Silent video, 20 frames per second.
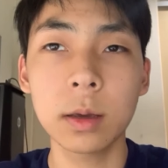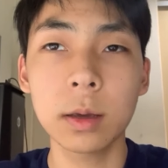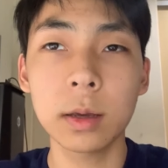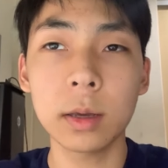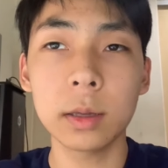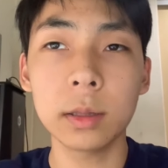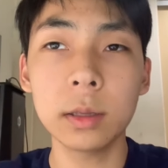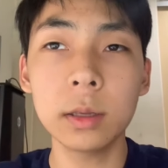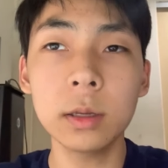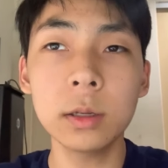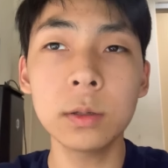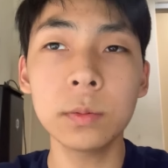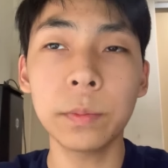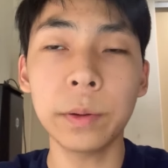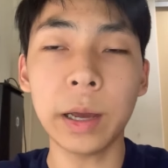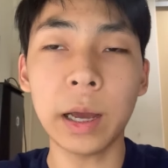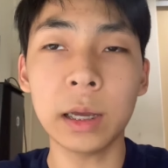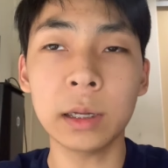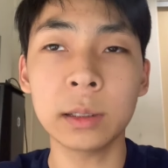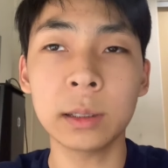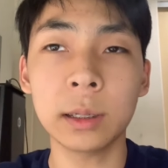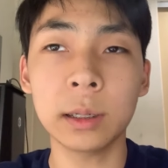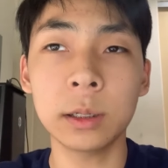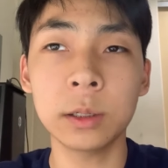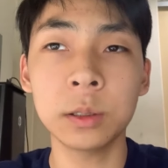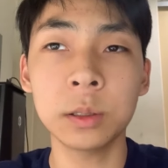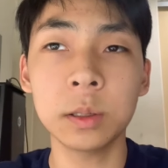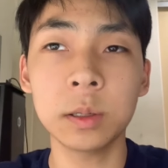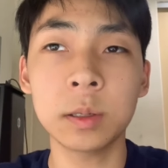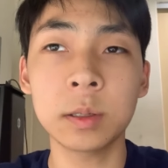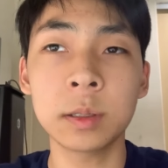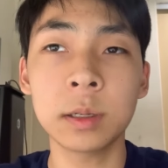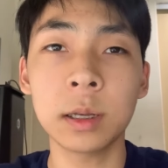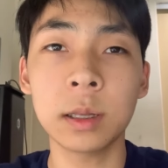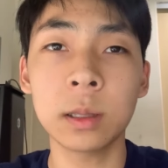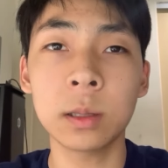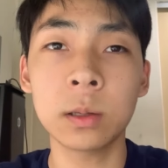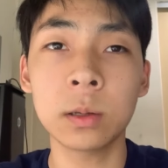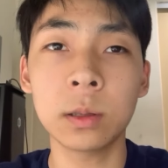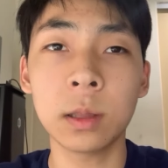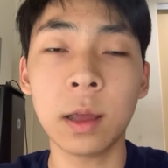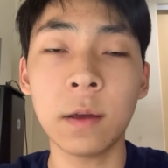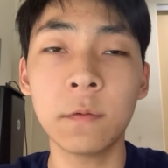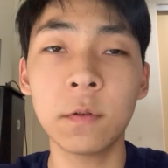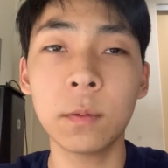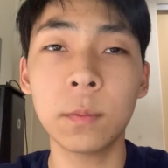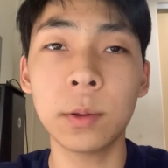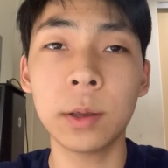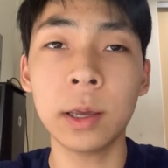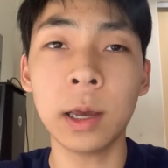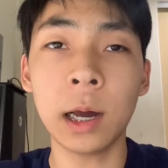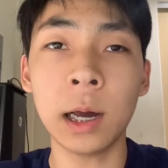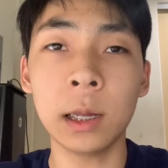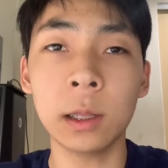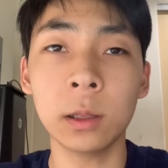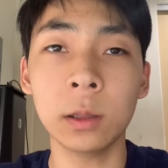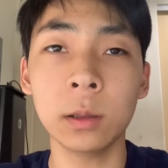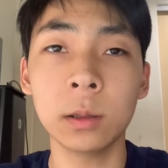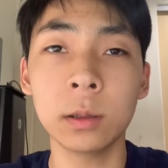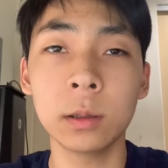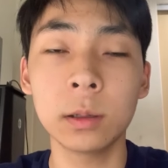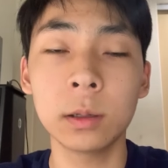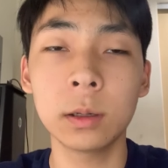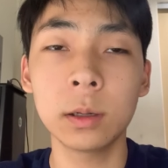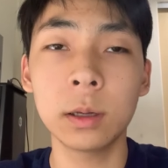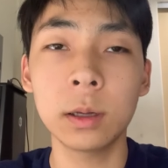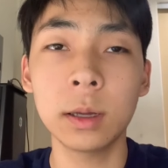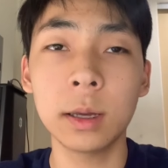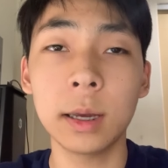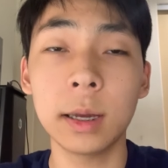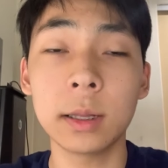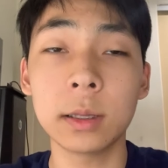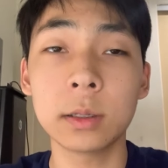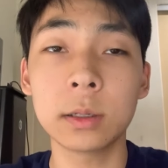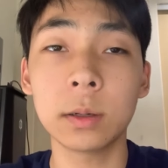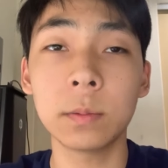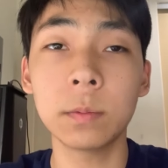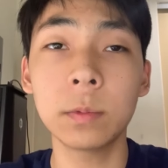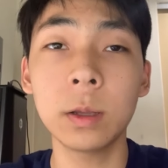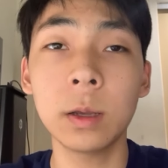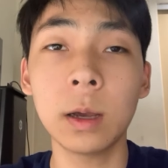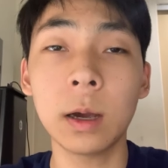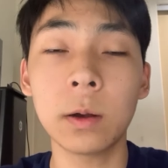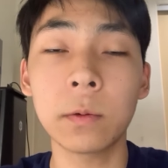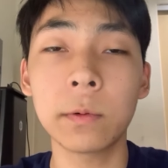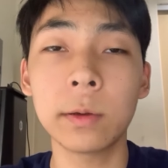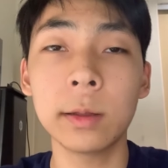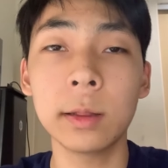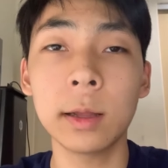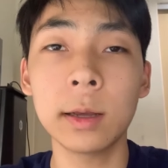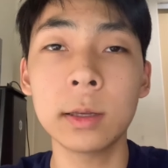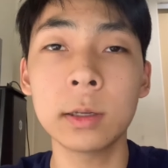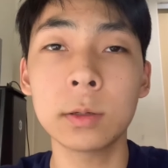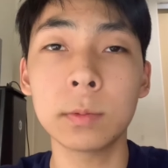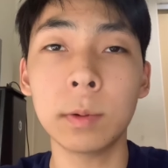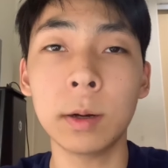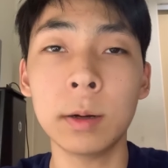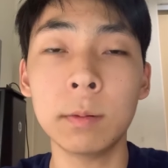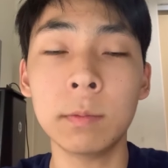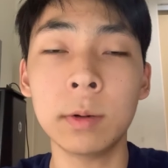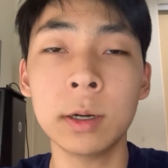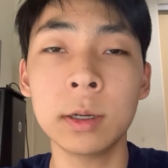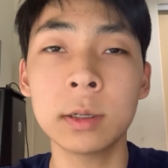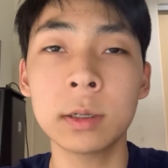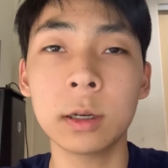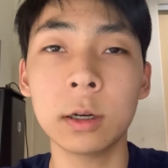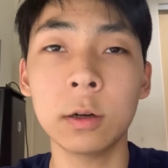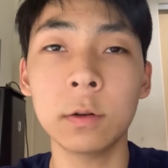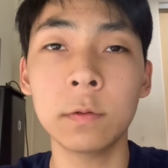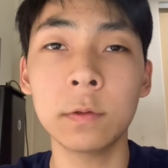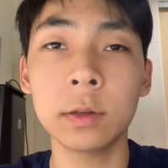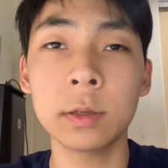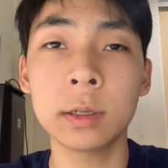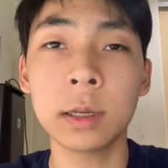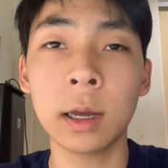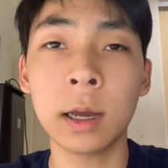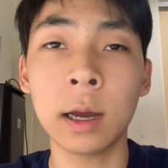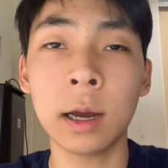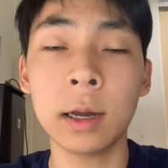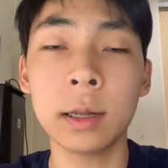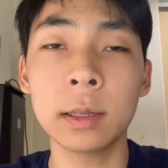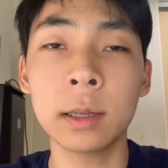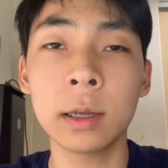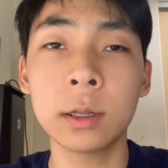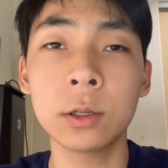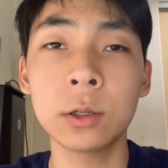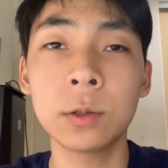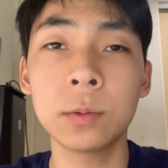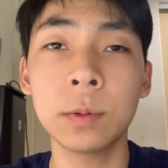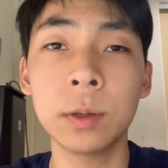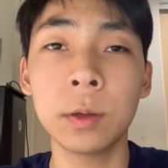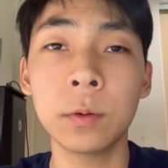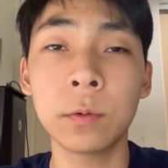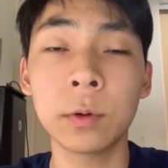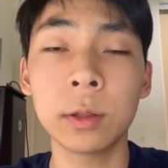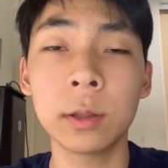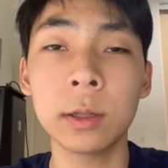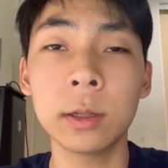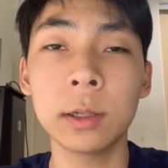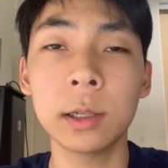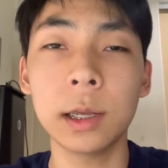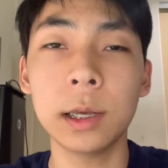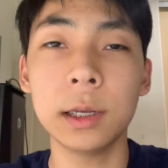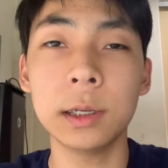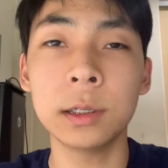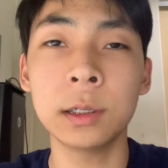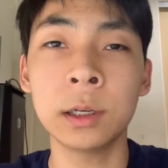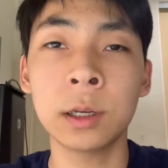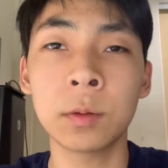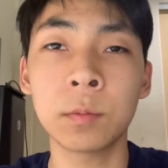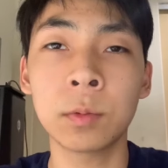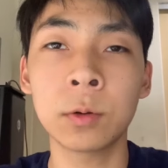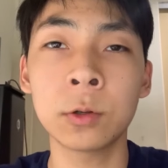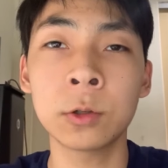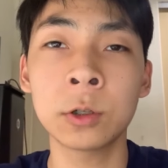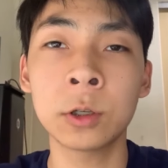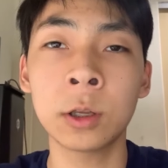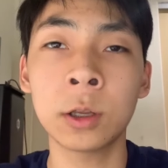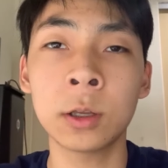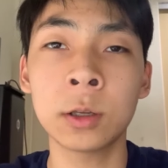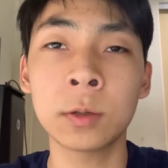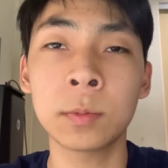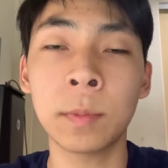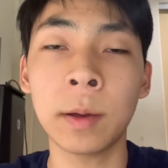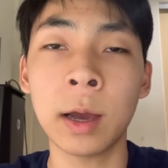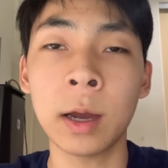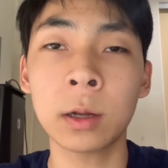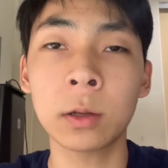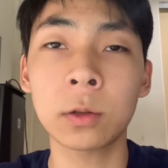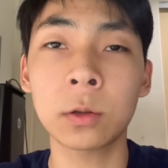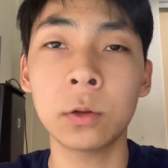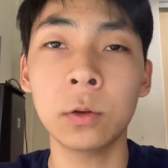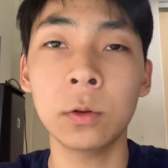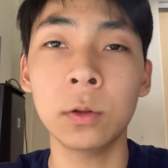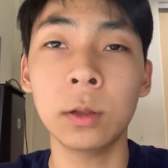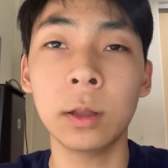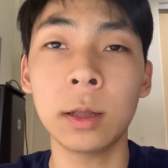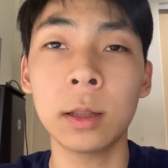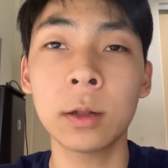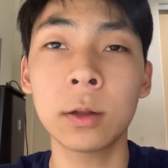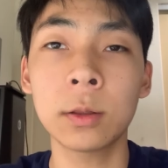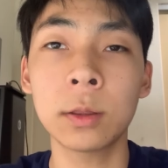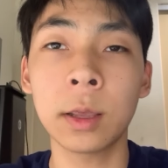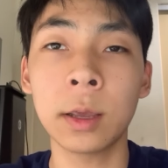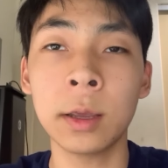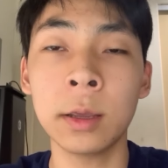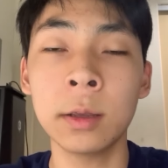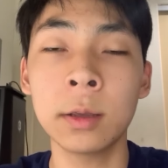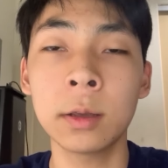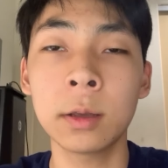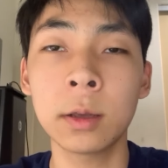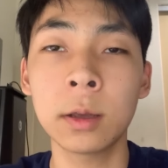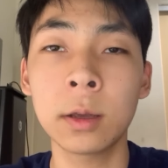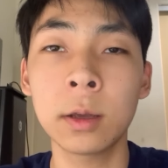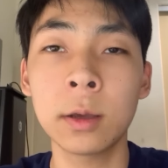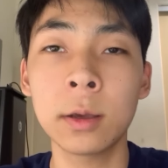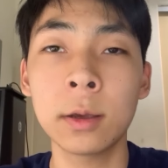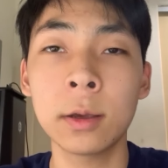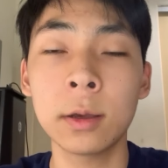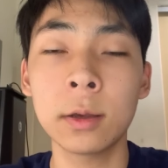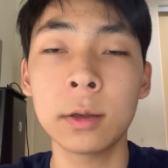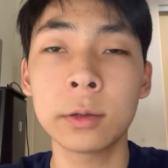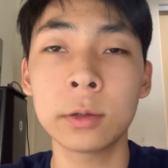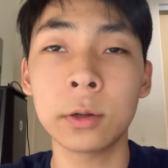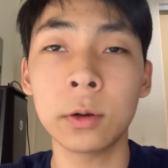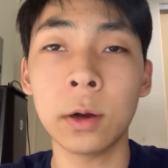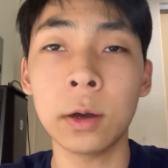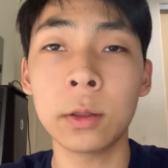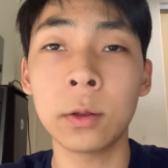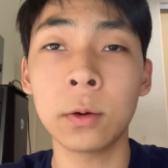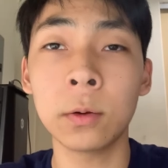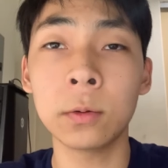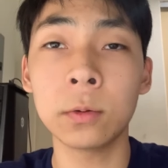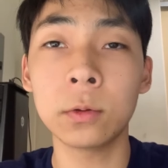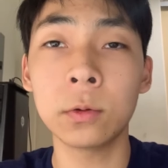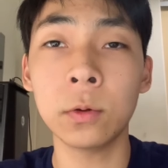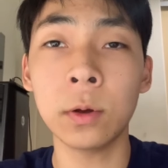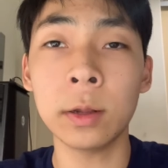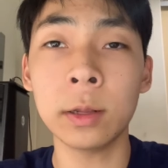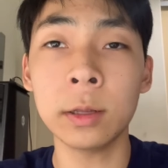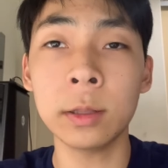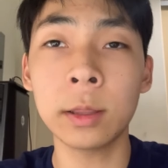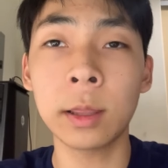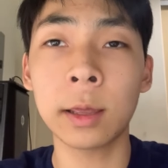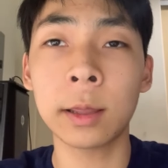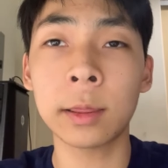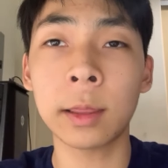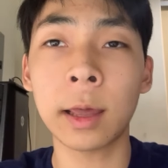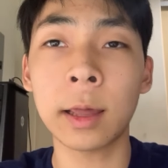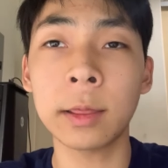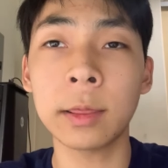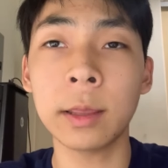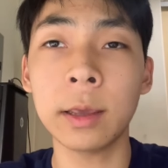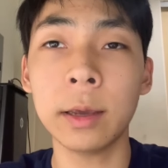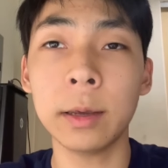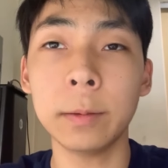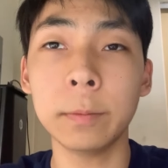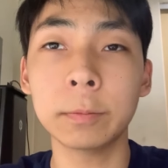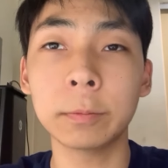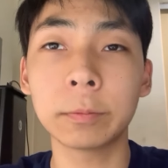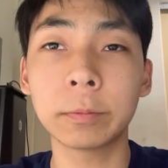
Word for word: In this passage, it said to never be idle, and something I realized about myself is that I tend to be really lazy and push things back to a later date, so I don't do anything that day.